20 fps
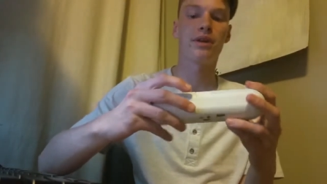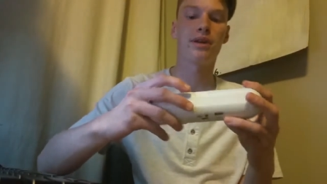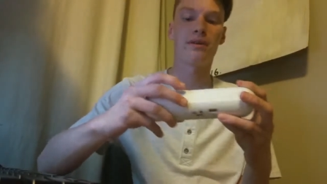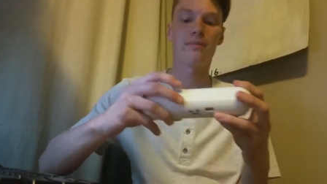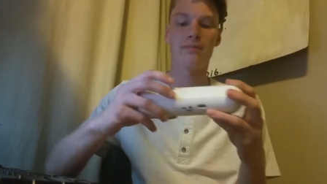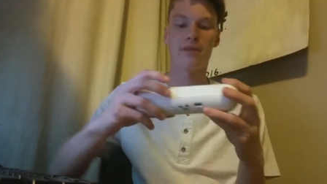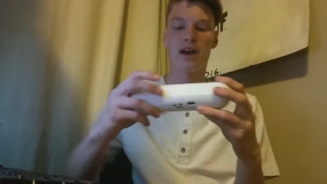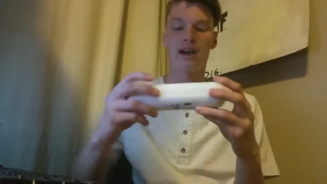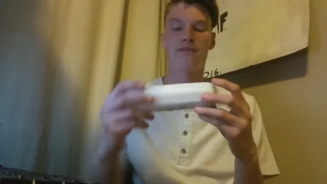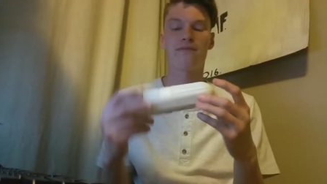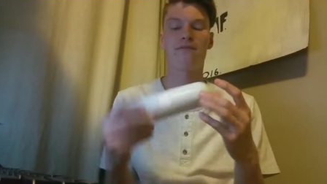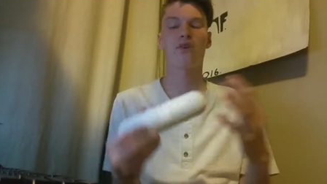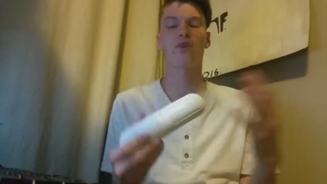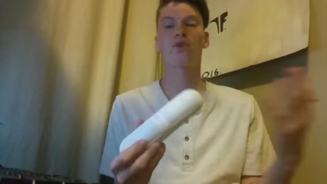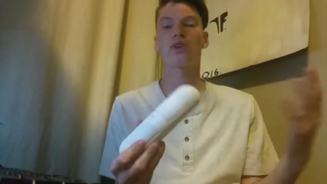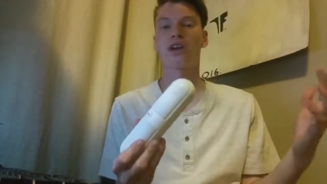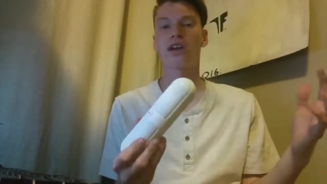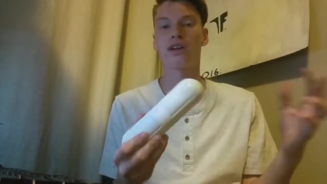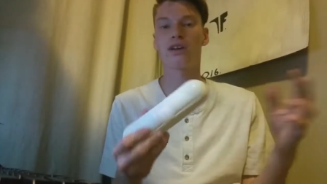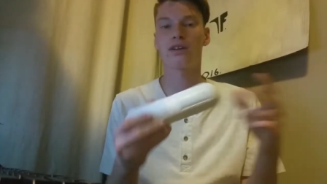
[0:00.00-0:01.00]
but my
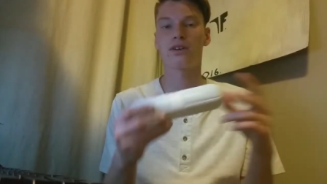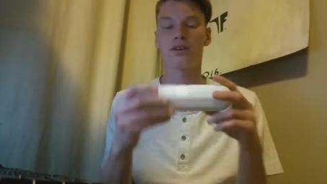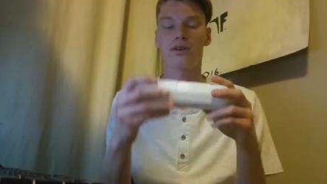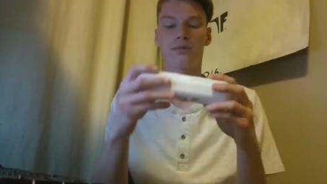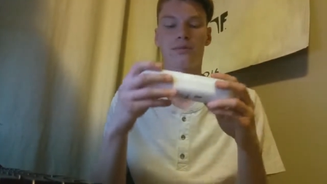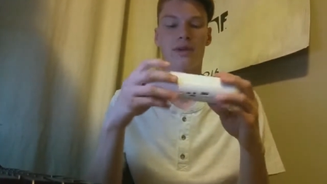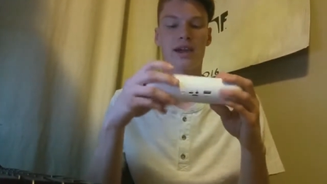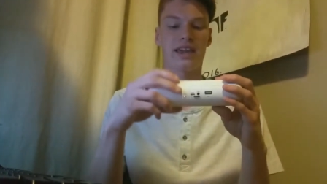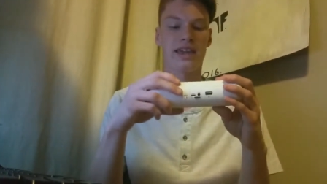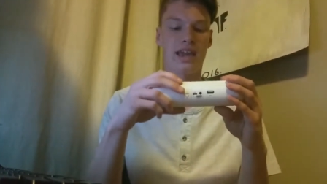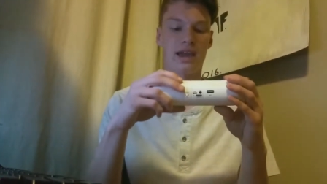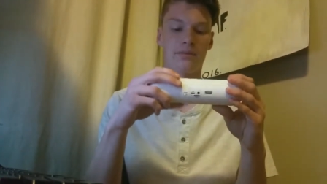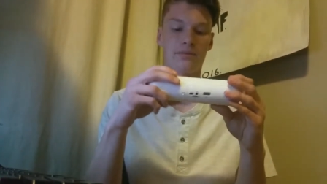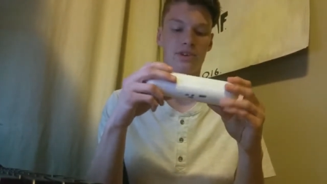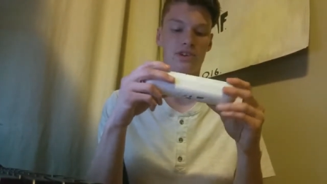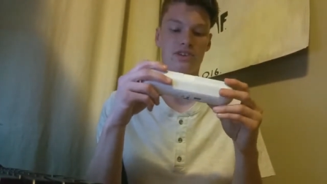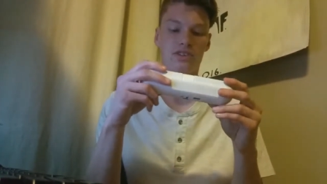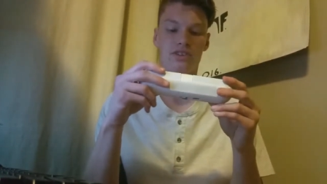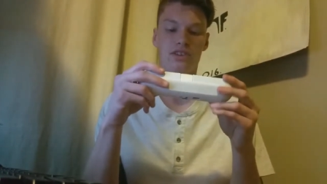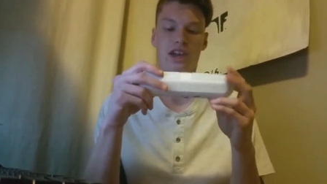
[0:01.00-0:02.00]
phone or my
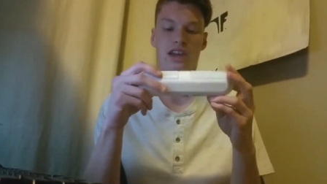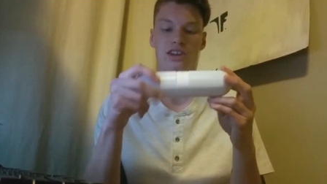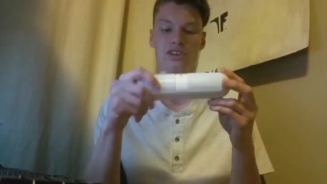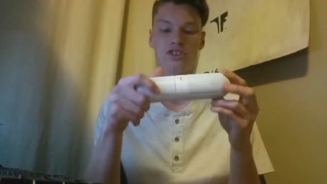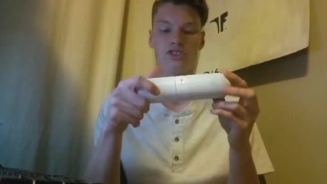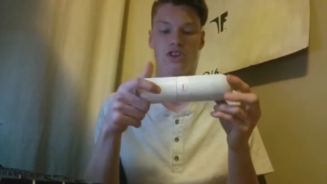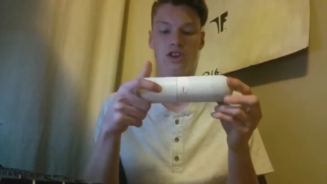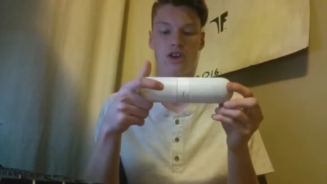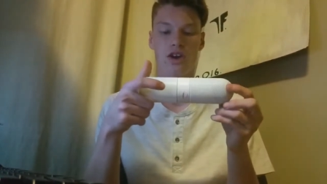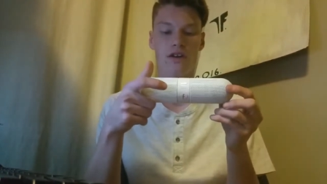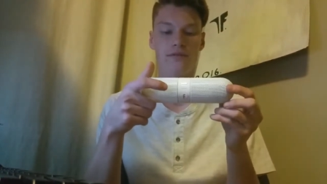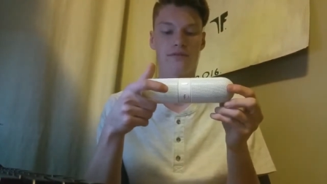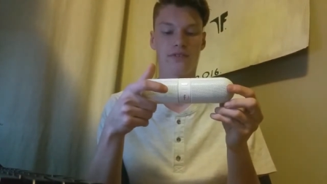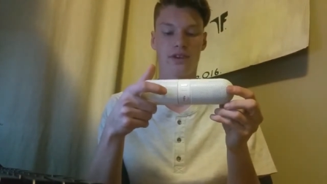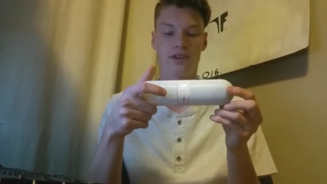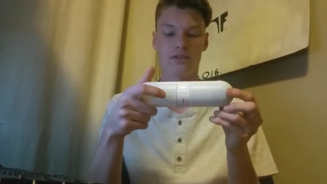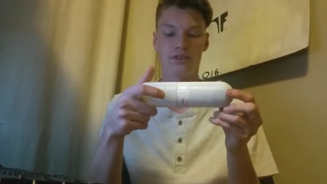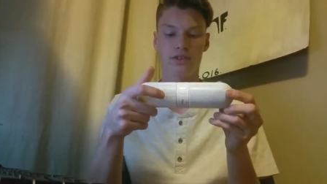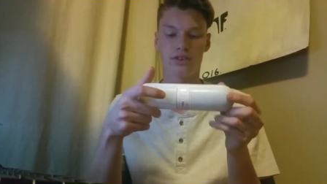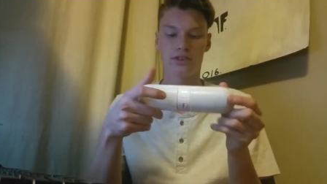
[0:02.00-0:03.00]
camera just kind of shut off
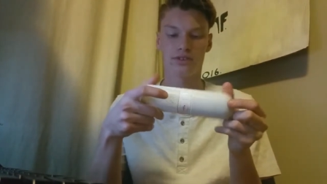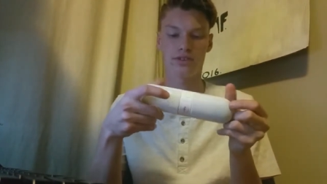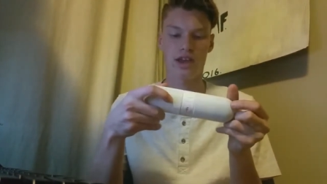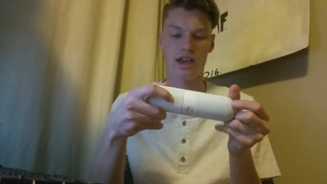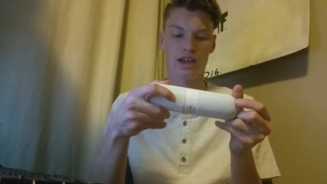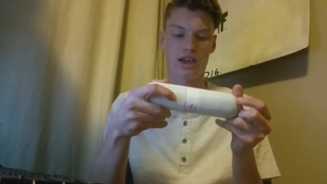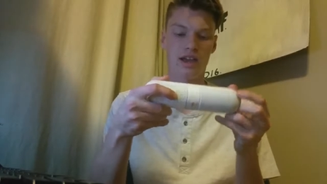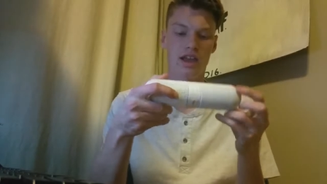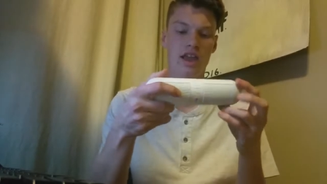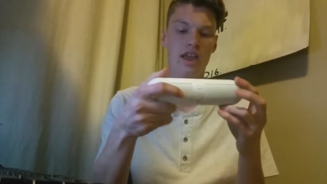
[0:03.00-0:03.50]
there for a sec.